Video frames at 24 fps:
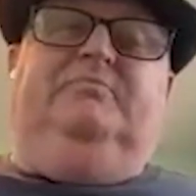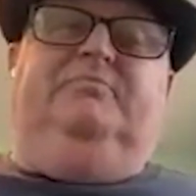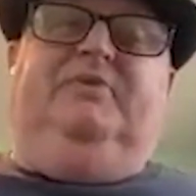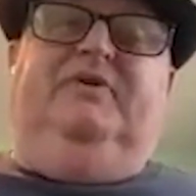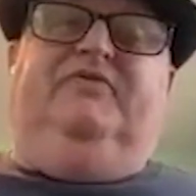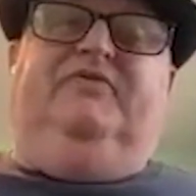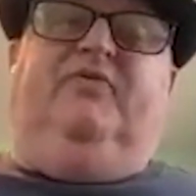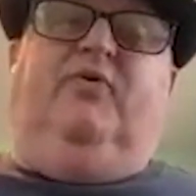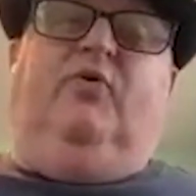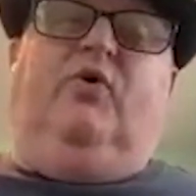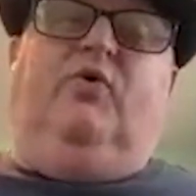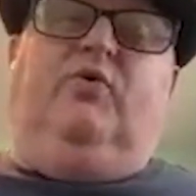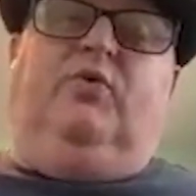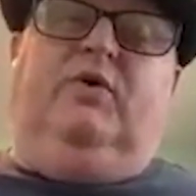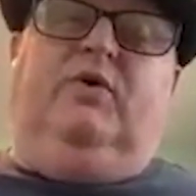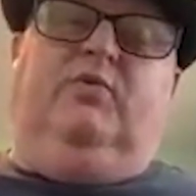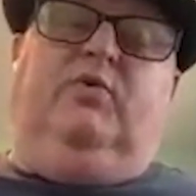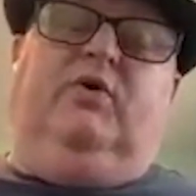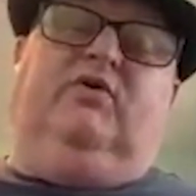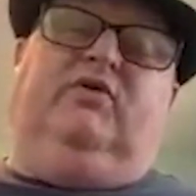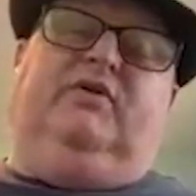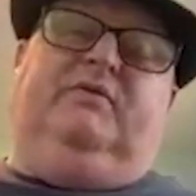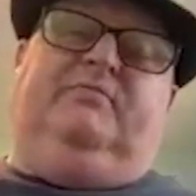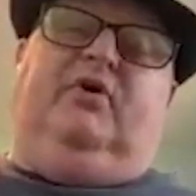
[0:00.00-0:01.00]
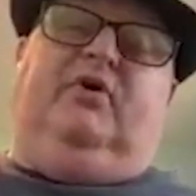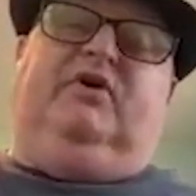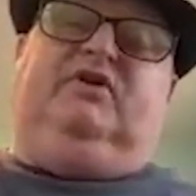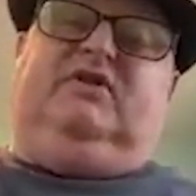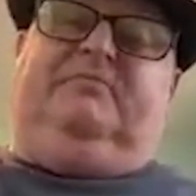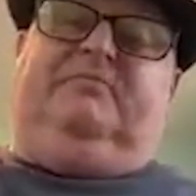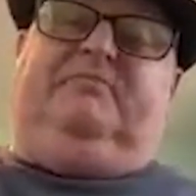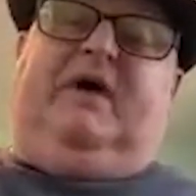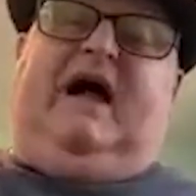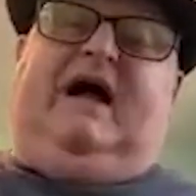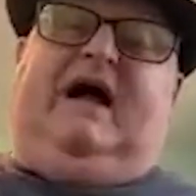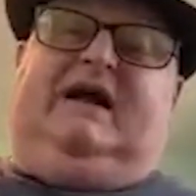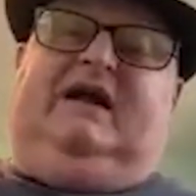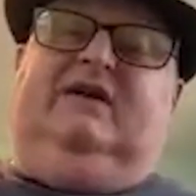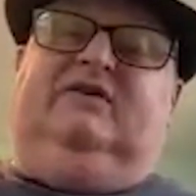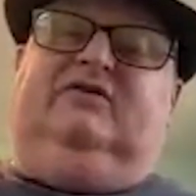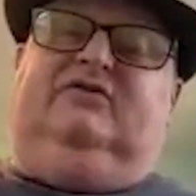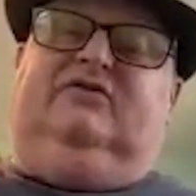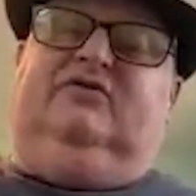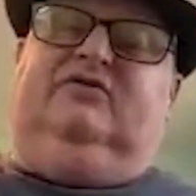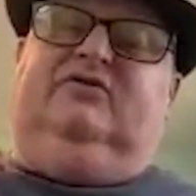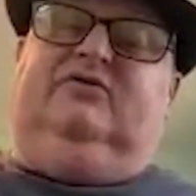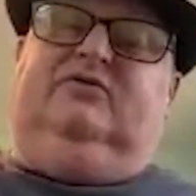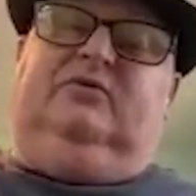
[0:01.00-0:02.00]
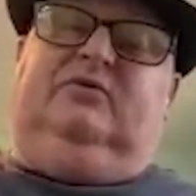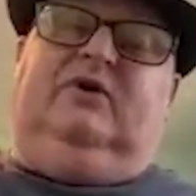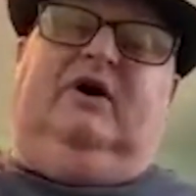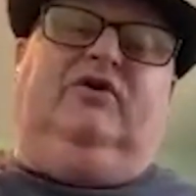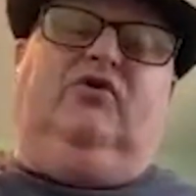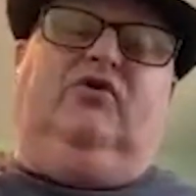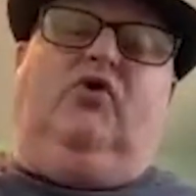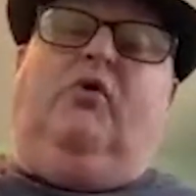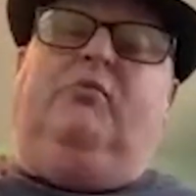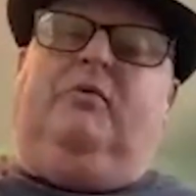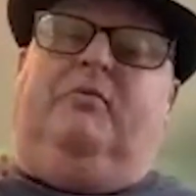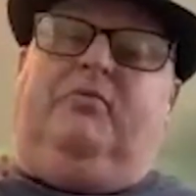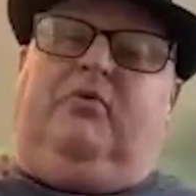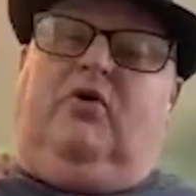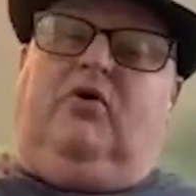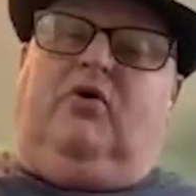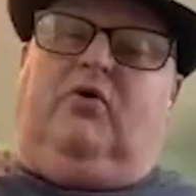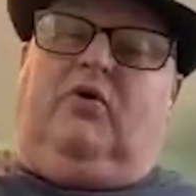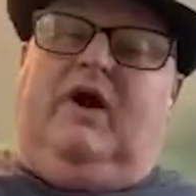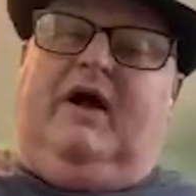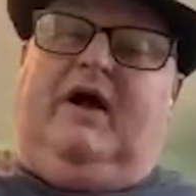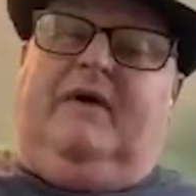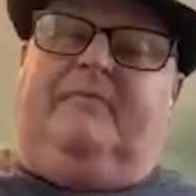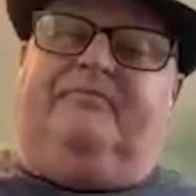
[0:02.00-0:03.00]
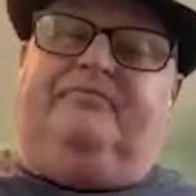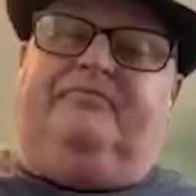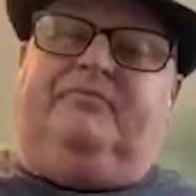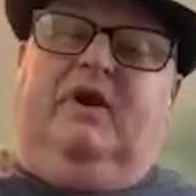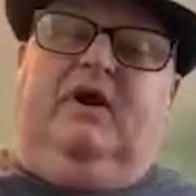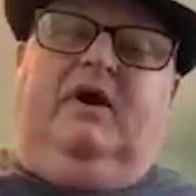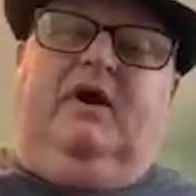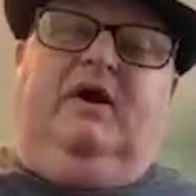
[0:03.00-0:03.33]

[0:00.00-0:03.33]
before we really bring them back into a normal program.